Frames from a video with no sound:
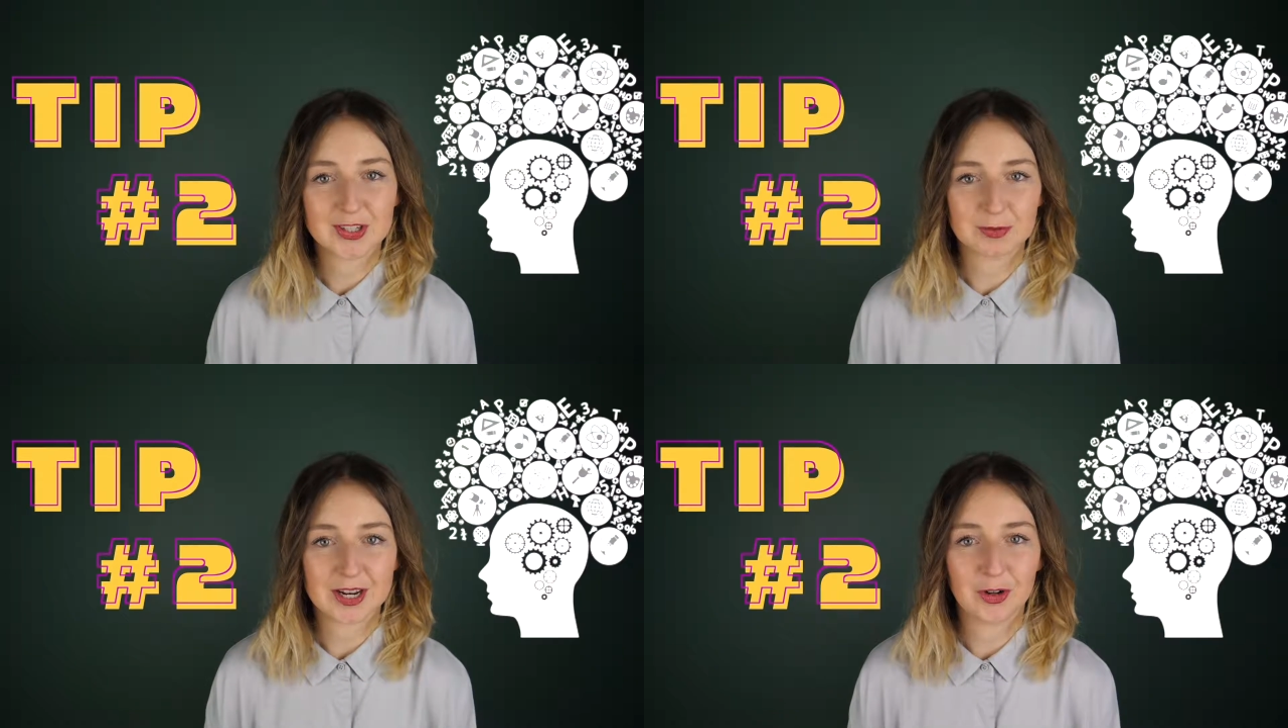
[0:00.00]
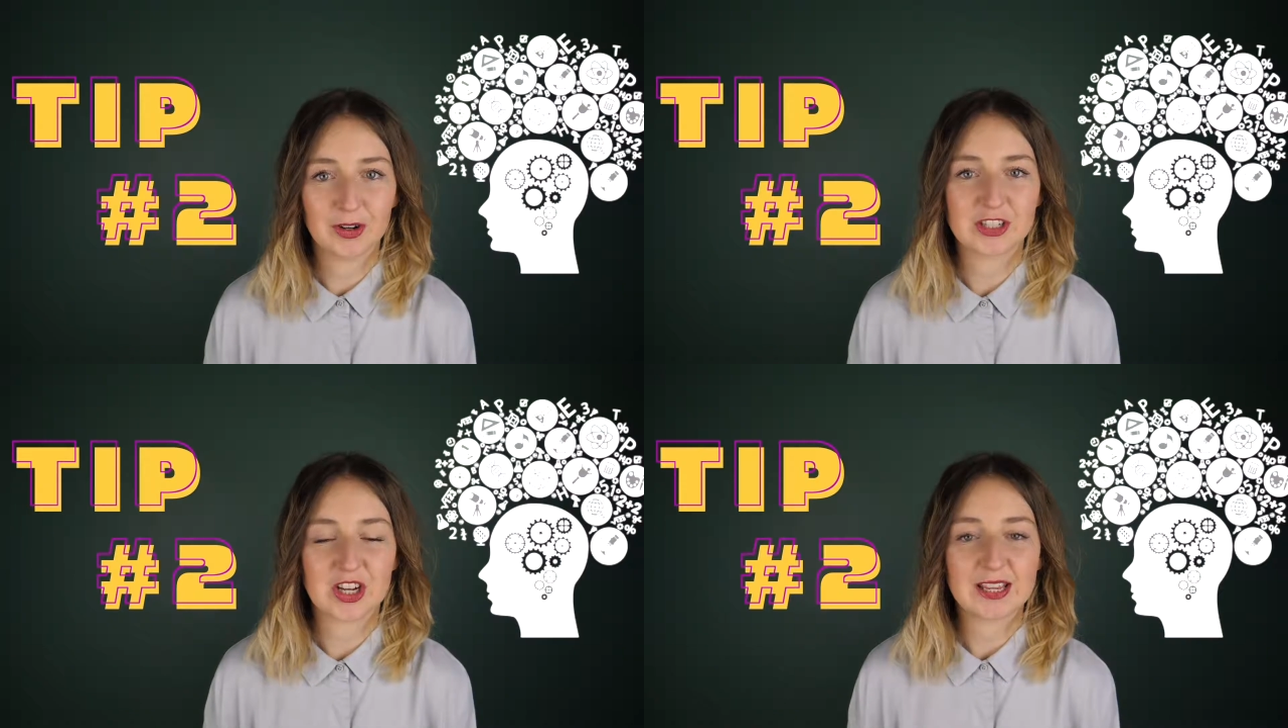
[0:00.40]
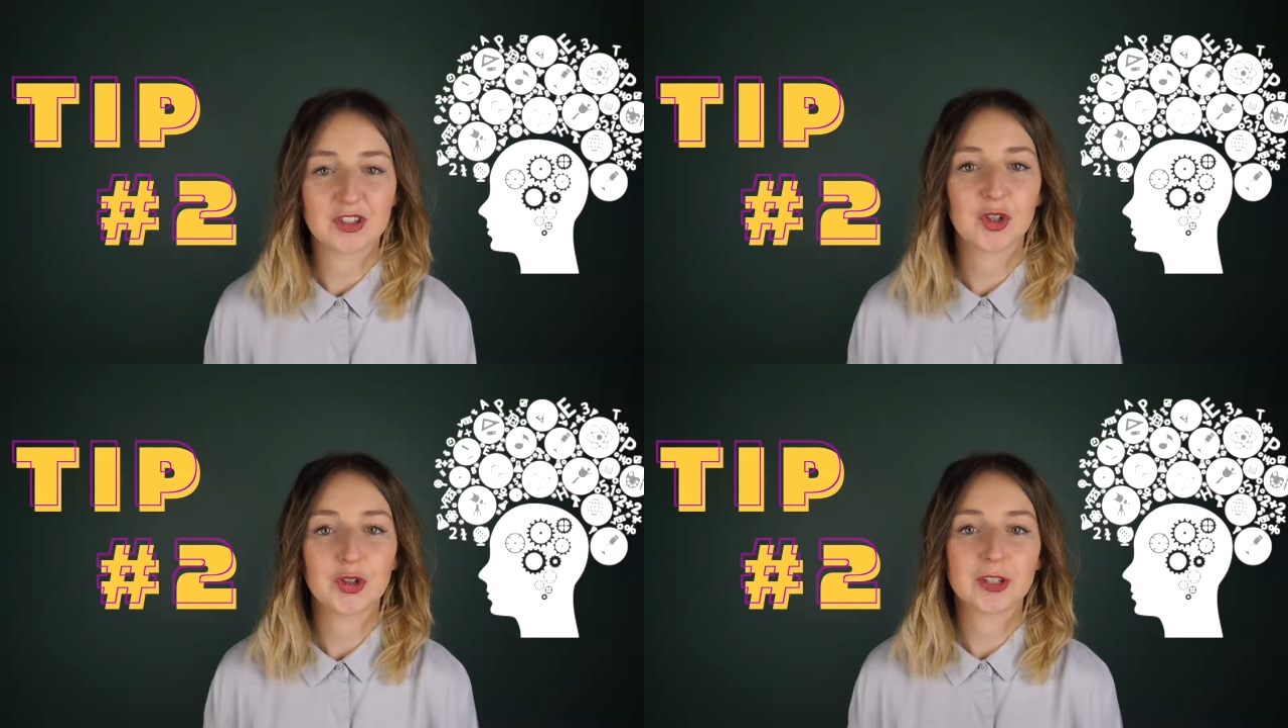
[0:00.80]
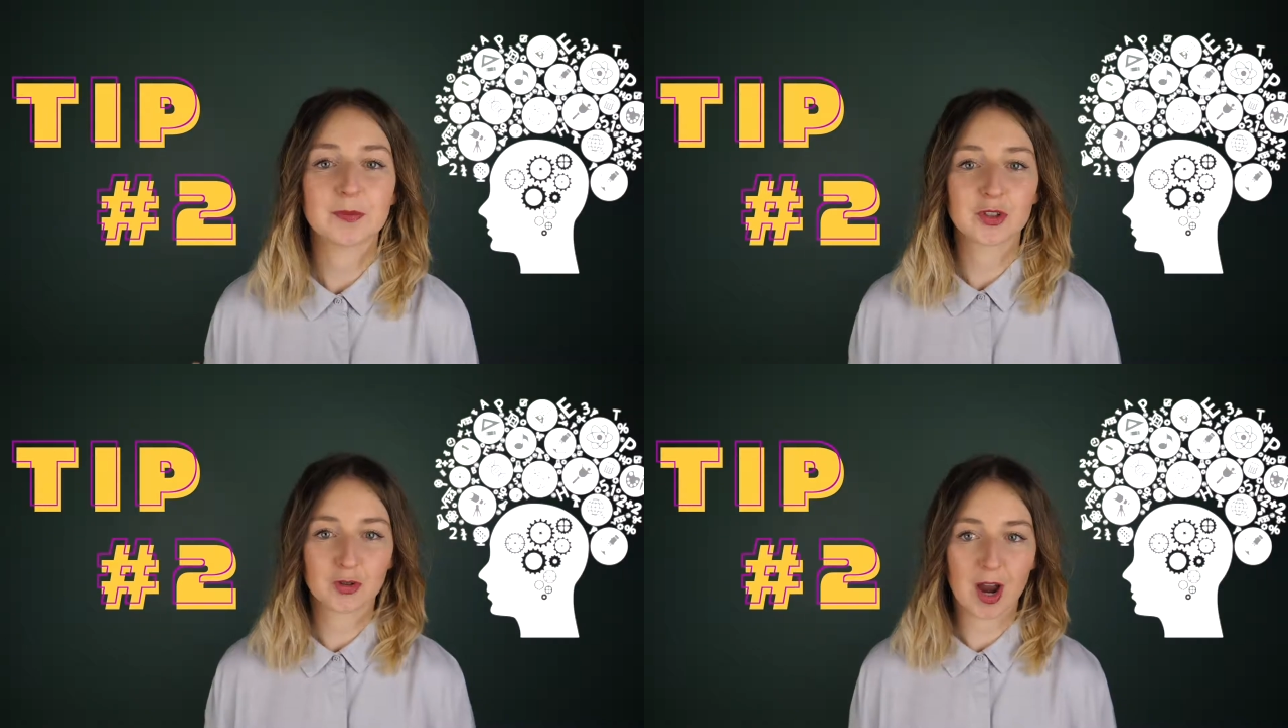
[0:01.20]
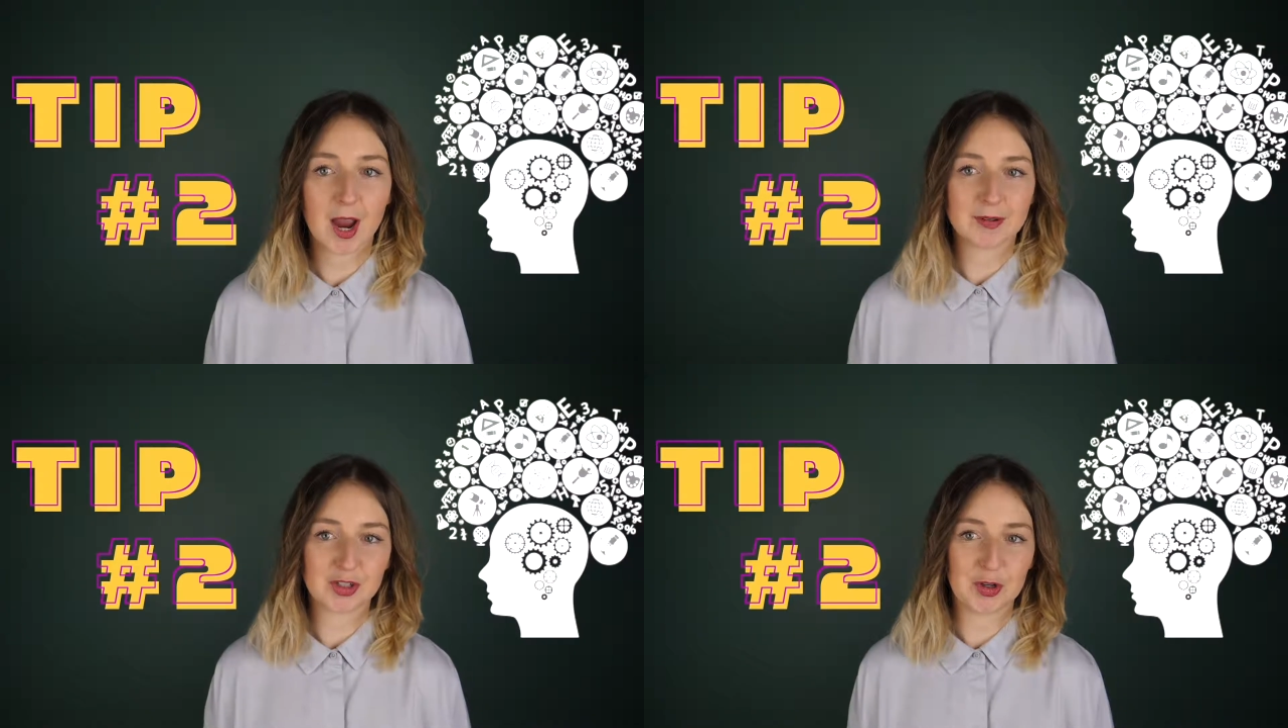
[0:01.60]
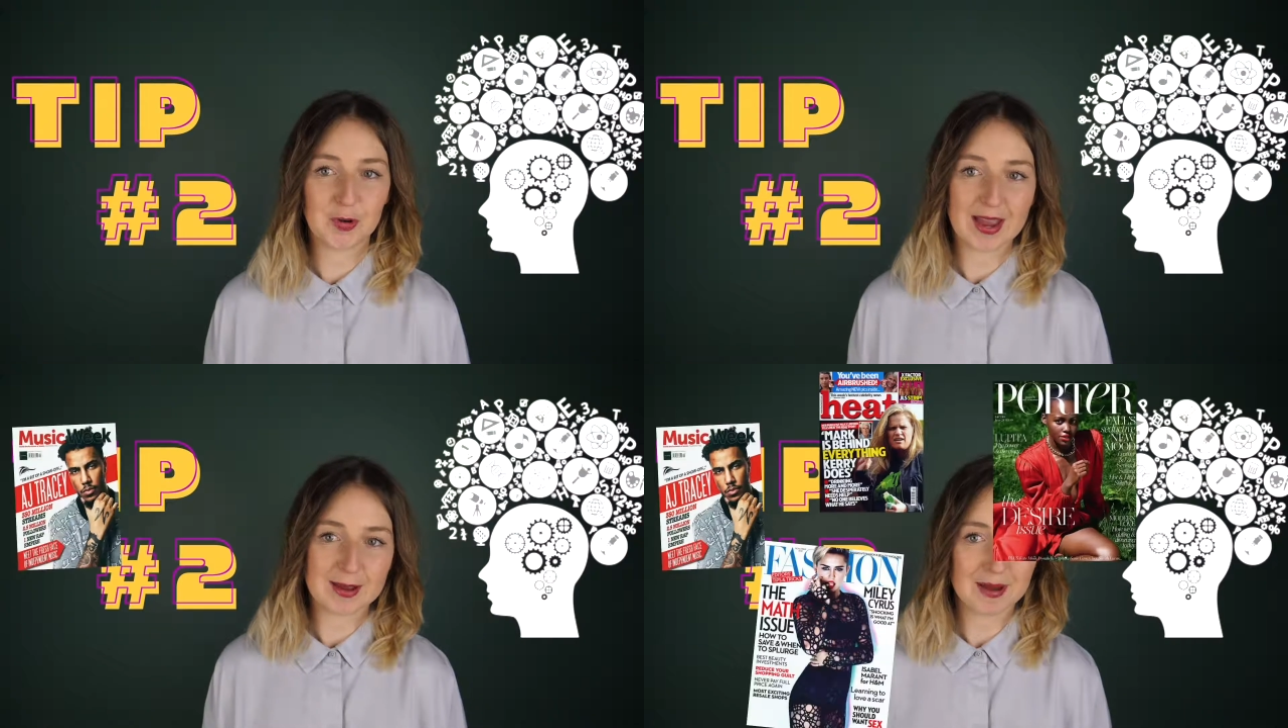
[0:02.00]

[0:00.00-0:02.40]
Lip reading: subject knowledge is to subscribe to a